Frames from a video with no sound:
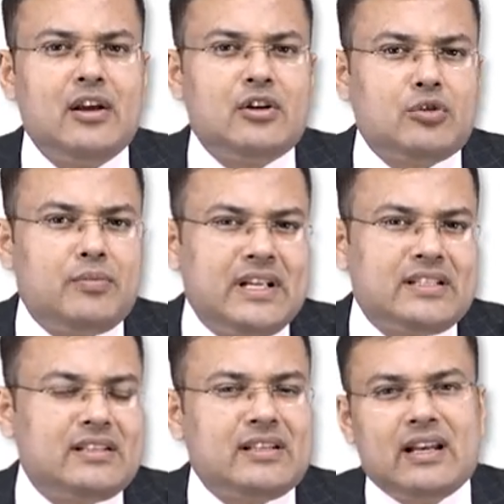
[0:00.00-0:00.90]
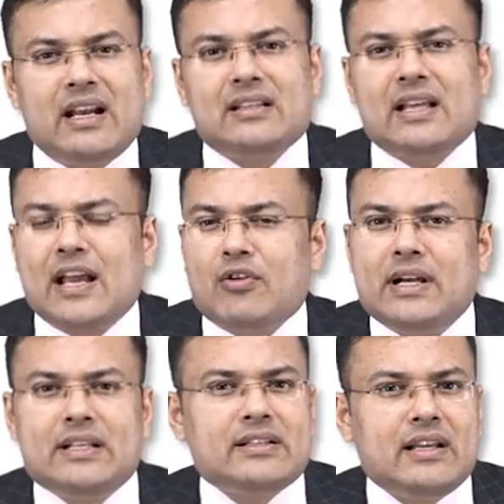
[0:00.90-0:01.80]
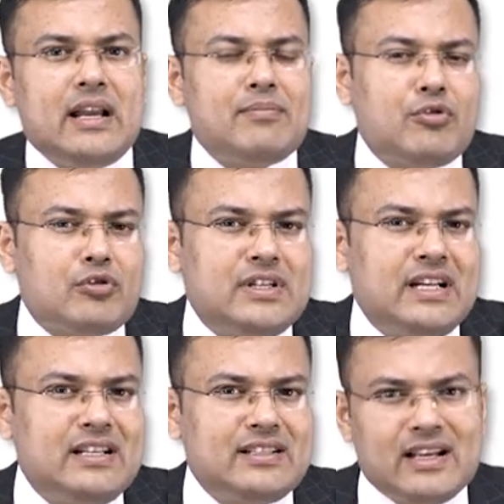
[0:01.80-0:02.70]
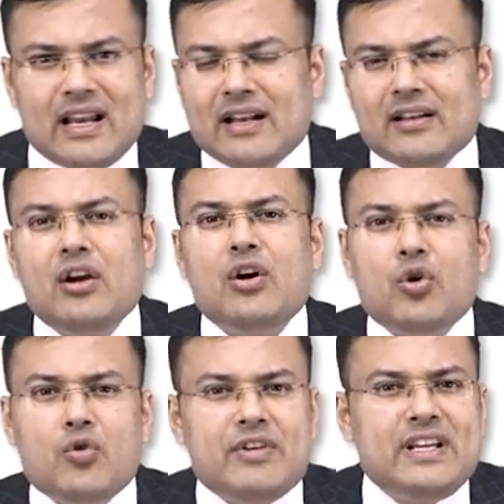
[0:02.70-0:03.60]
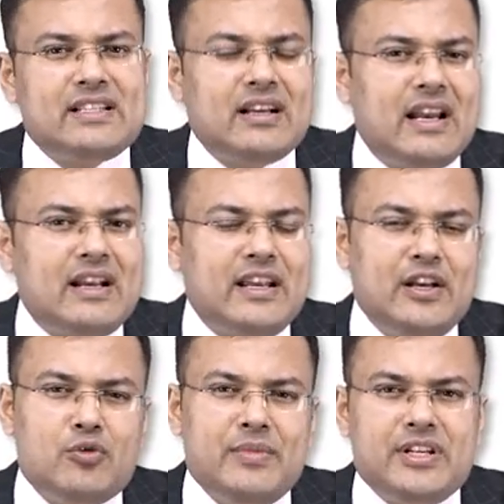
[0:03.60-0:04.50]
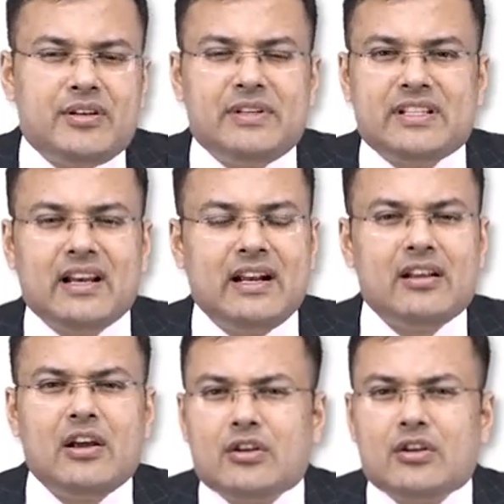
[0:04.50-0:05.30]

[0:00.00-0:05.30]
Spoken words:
So breast is a gland, thyroid is a gland, prostate is a gland, ovary is a gland, endometrium is a gland.